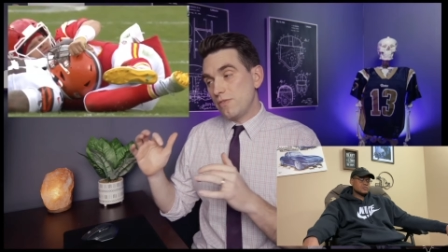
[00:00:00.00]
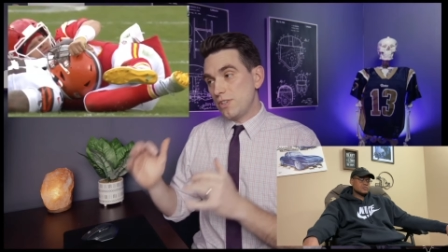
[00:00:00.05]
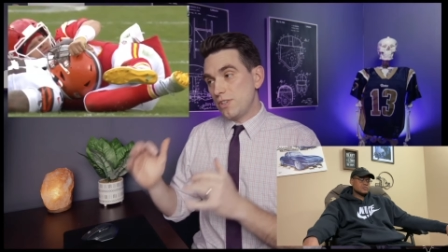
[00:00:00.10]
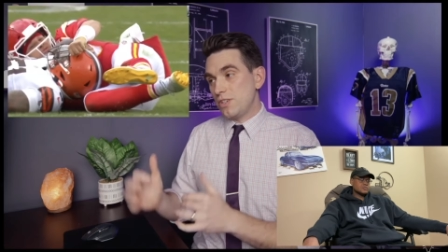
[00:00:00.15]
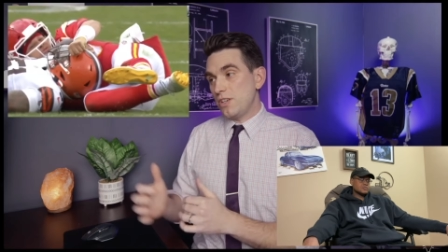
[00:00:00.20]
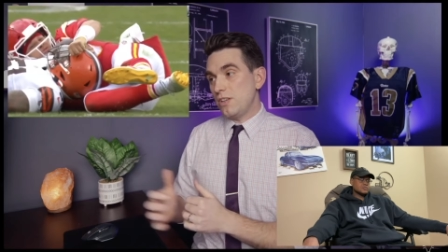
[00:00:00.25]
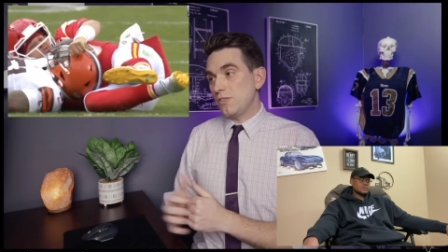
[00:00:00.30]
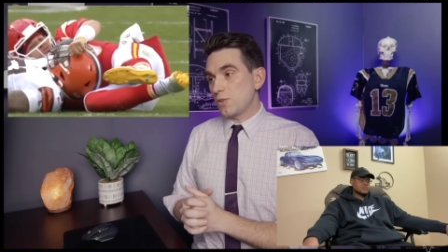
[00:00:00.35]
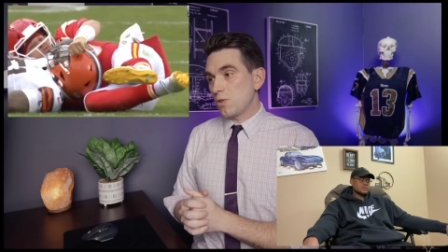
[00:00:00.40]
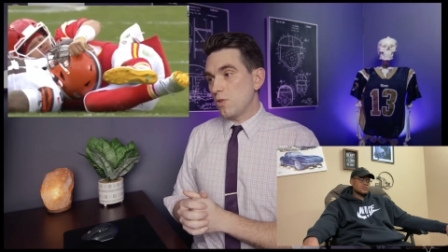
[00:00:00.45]
If the
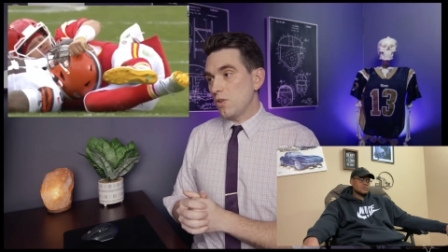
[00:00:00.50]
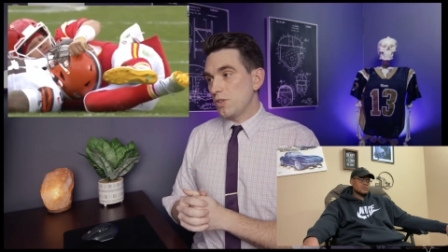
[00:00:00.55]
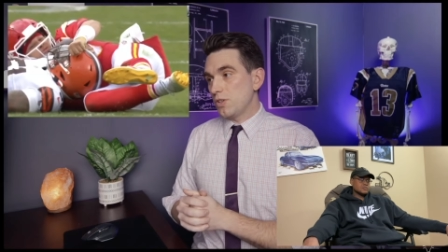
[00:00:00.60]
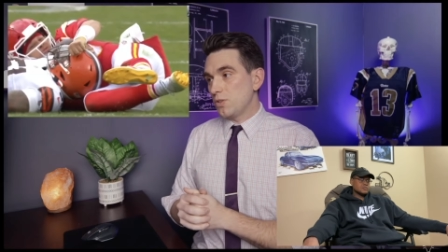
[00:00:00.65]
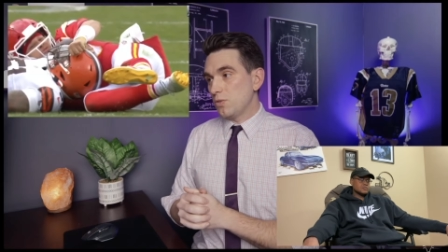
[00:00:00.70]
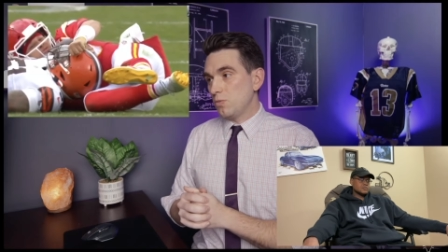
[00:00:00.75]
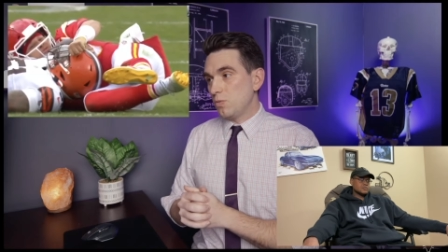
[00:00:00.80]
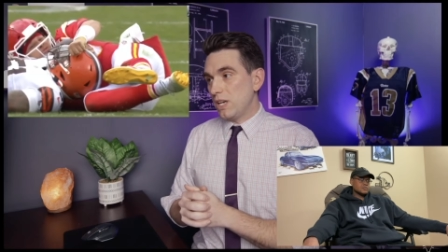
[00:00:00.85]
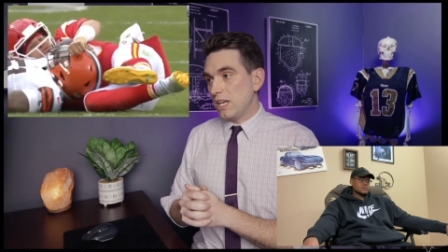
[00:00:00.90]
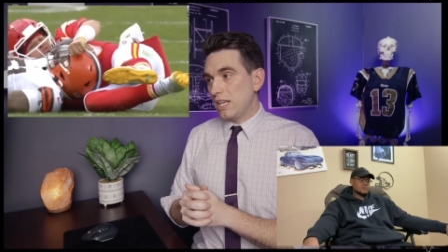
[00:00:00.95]
Chiefs go on
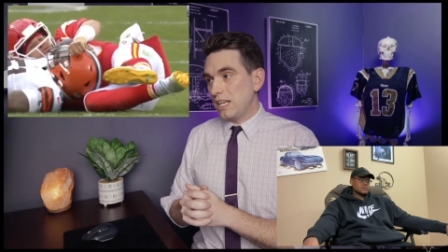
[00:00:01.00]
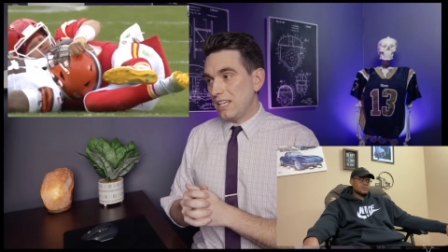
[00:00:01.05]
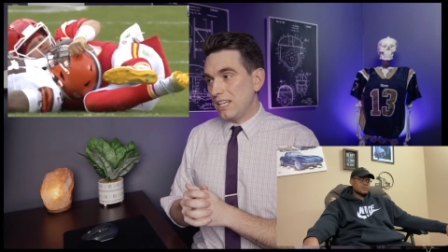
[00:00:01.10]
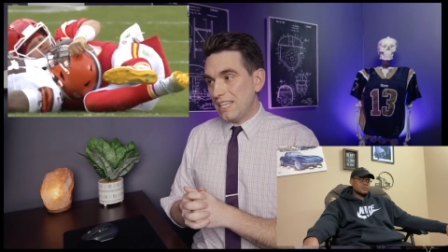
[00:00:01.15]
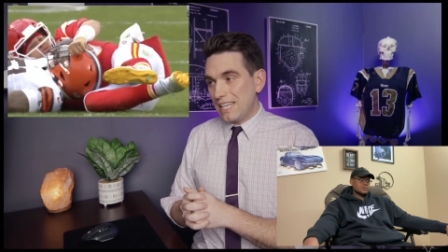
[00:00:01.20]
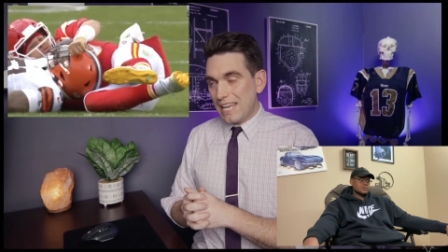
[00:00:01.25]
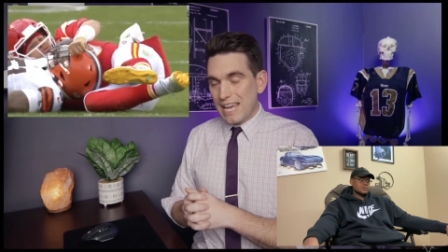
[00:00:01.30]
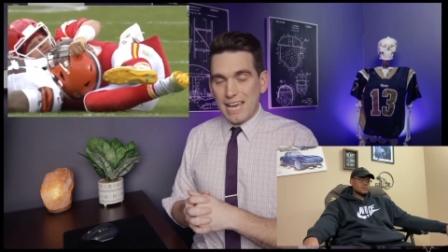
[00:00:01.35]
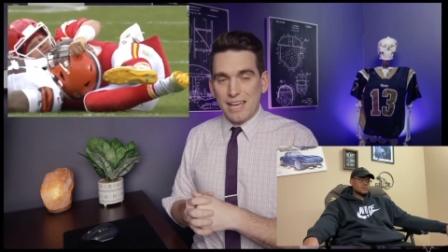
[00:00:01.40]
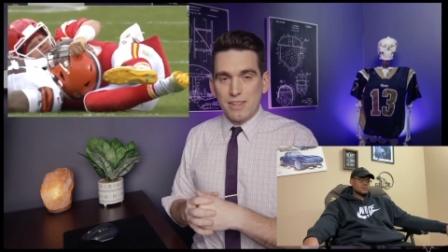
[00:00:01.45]
to win,
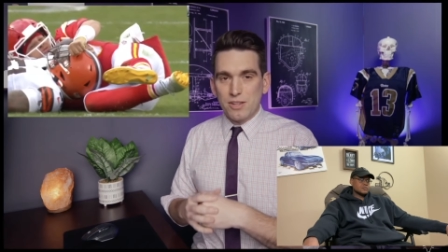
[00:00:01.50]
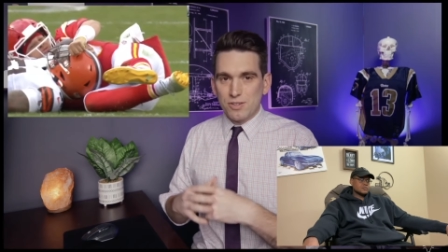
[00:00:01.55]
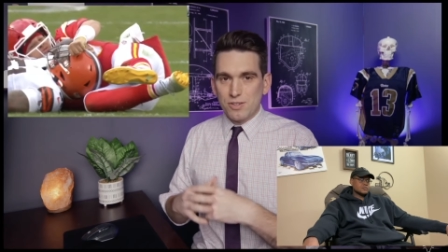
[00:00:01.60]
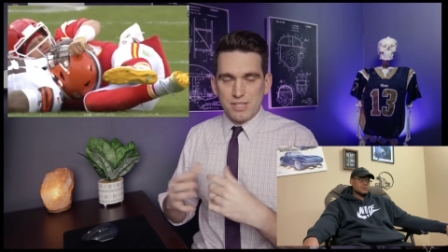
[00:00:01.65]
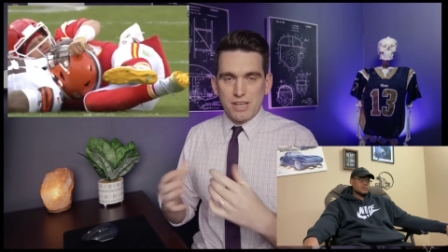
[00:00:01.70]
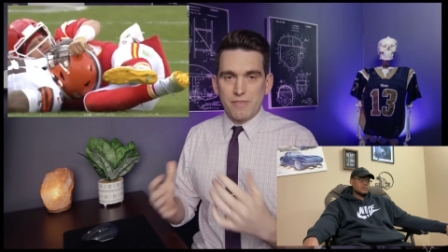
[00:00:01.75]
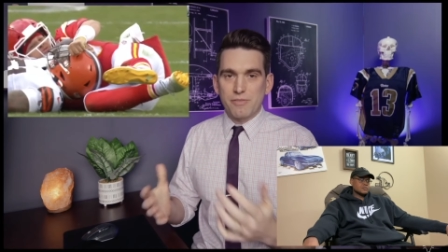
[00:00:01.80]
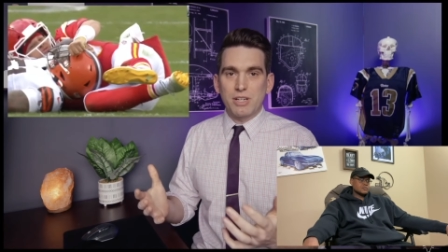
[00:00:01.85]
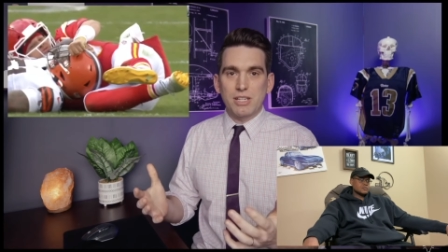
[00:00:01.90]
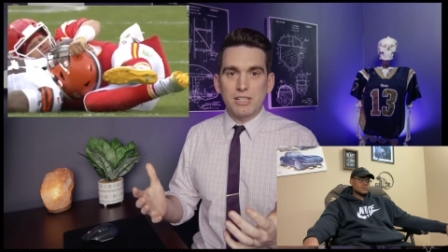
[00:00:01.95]
yeah,
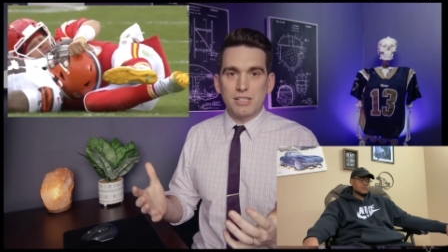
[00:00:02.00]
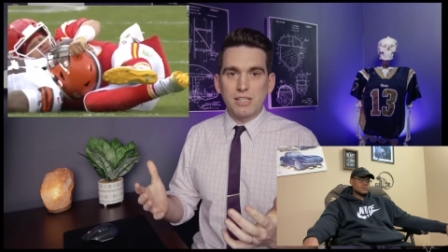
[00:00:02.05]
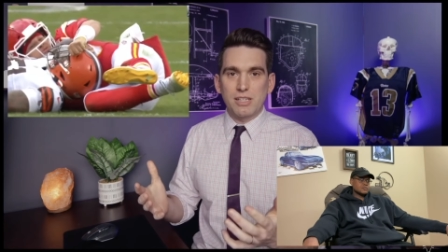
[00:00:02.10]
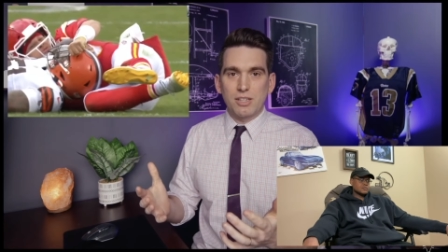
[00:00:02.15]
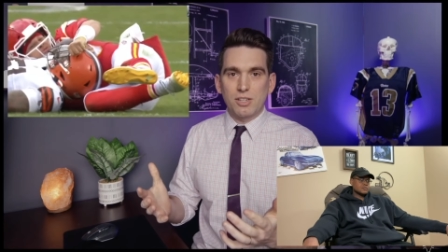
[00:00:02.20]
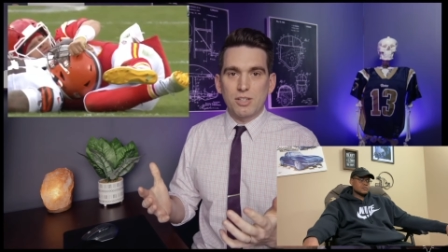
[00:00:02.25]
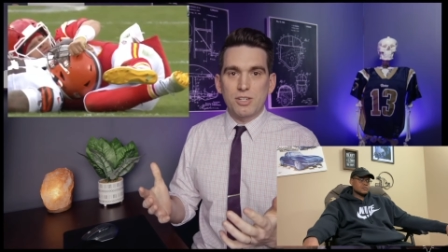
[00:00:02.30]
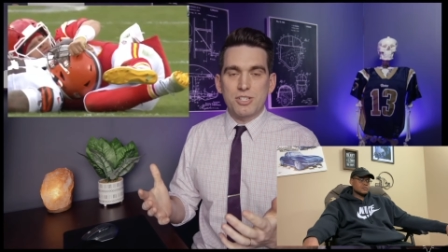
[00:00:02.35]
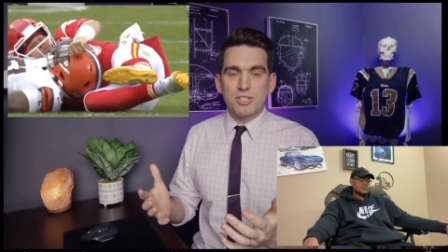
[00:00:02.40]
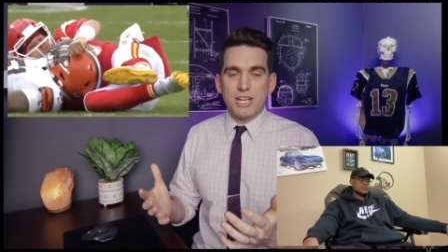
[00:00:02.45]
there's definitely
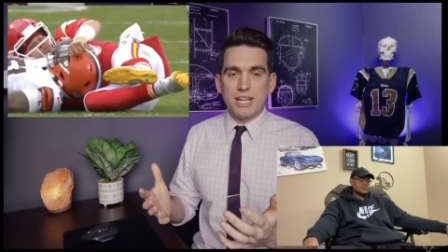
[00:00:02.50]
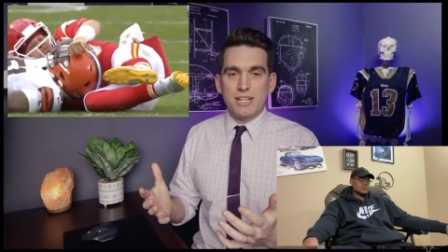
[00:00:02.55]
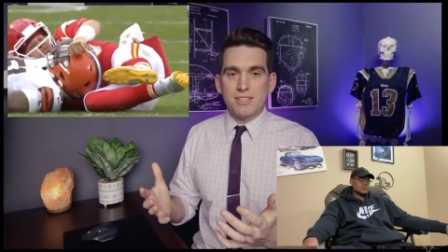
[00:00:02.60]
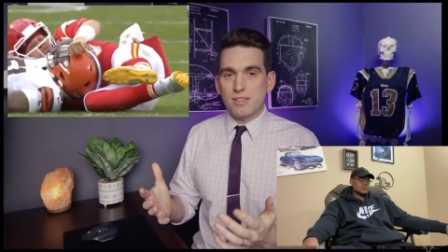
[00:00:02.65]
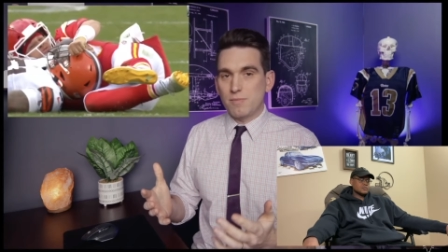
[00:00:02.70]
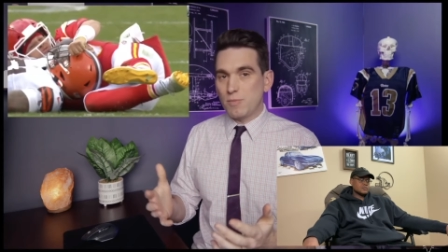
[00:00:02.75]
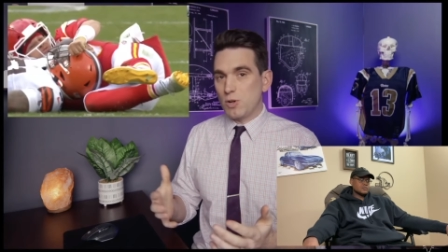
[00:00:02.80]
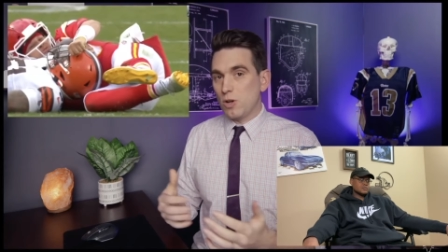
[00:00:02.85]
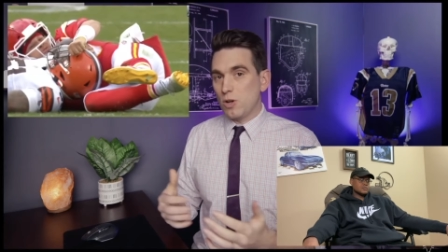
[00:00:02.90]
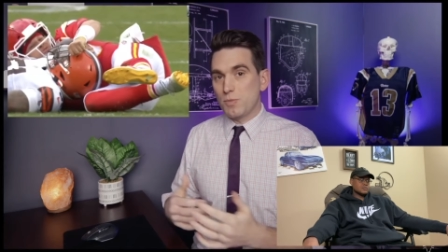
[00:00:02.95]
a good chance
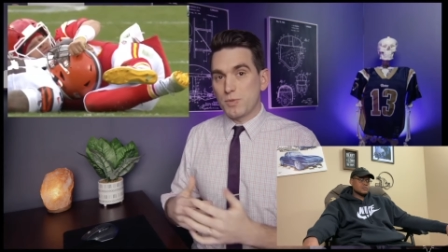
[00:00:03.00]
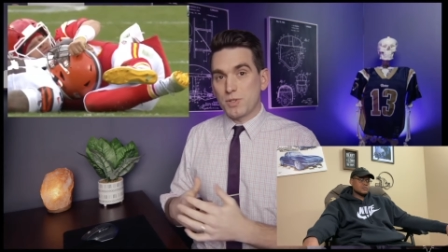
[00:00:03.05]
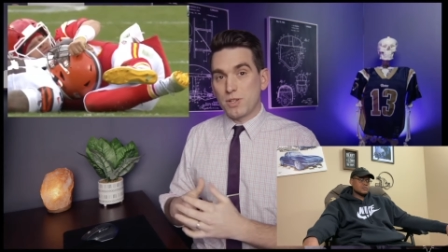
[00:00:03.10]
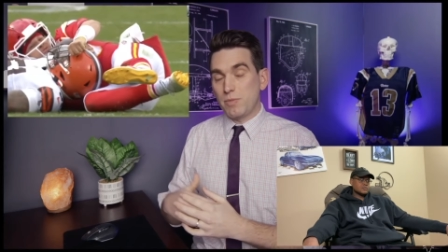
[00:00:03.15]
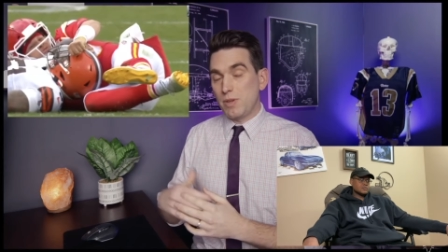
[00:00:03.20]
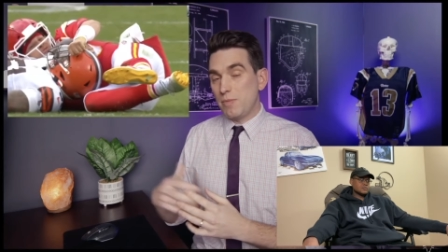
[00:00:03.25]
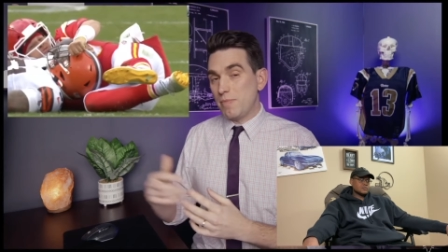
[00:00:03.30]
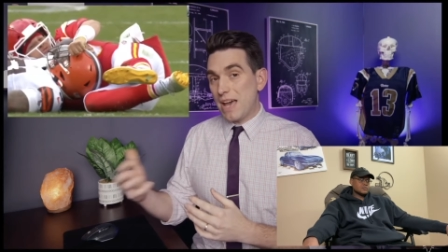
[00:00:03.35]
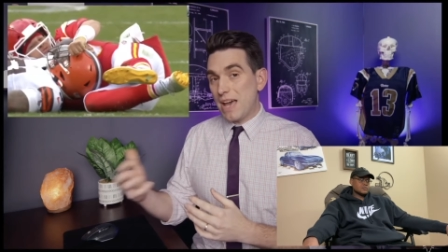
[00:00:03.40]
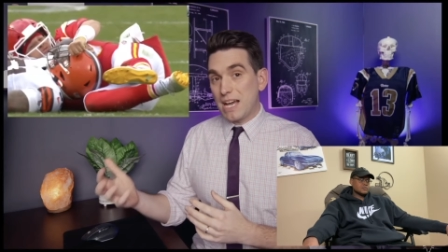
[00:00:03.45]
that Mahomes
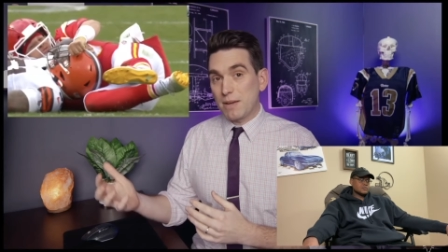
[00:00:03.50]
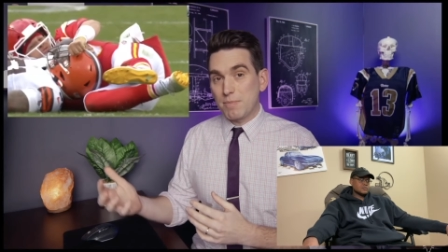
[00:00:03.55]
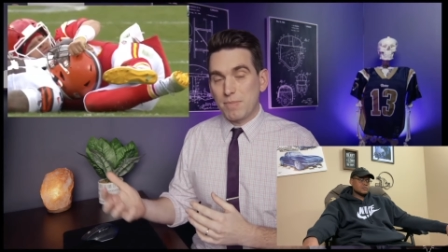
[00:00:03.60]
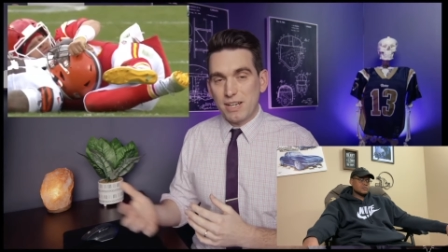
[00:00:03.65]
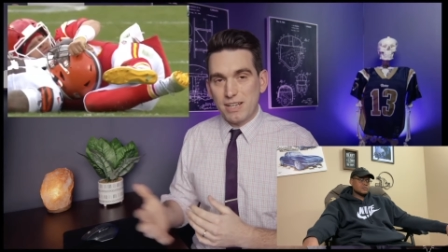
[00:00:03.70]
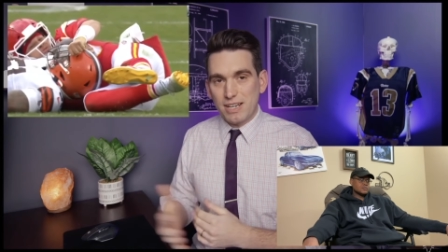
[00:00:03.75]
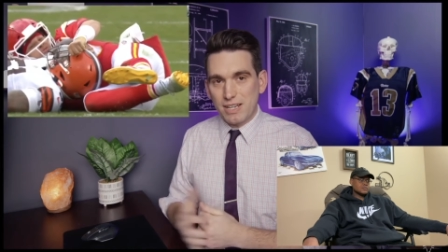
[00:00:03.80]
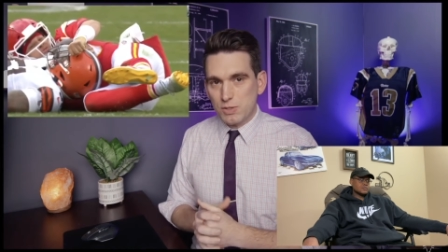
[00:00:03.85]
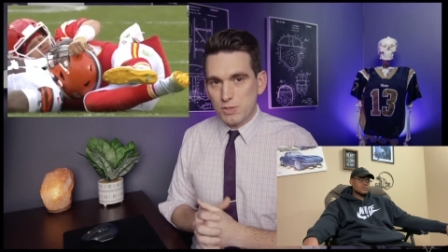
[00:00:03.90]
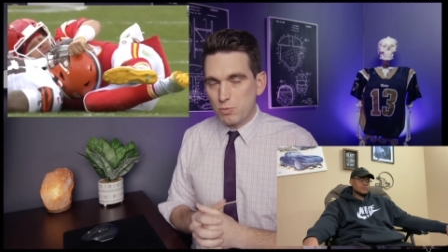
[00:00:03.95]
could be back
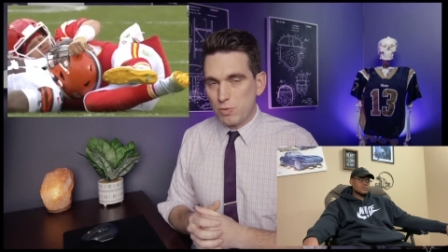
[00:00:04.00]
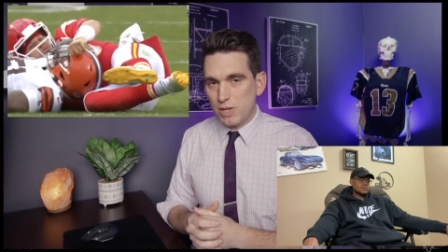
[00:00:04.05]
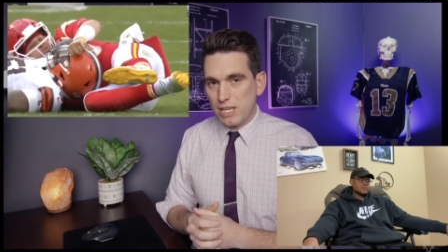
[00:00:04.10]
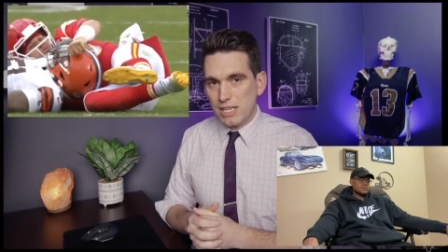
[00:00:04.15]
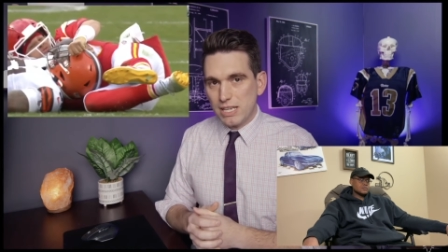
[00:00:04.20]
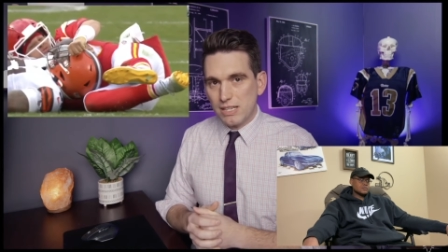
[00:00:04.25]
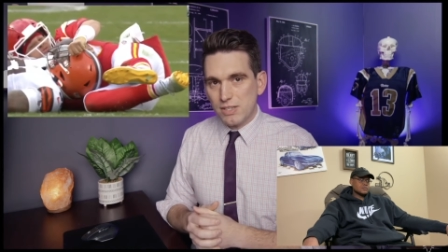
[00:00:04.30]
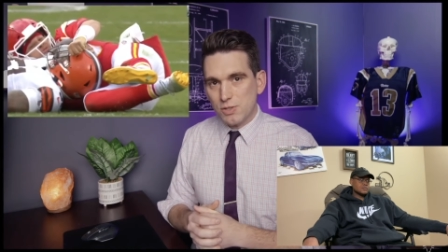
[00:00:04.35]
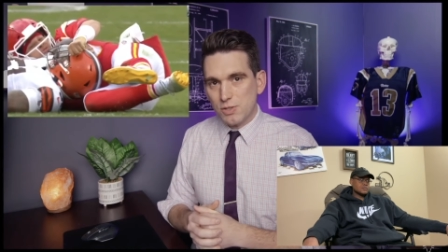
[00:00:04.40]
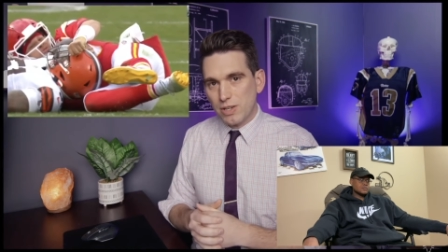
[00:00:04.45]
by next weekend.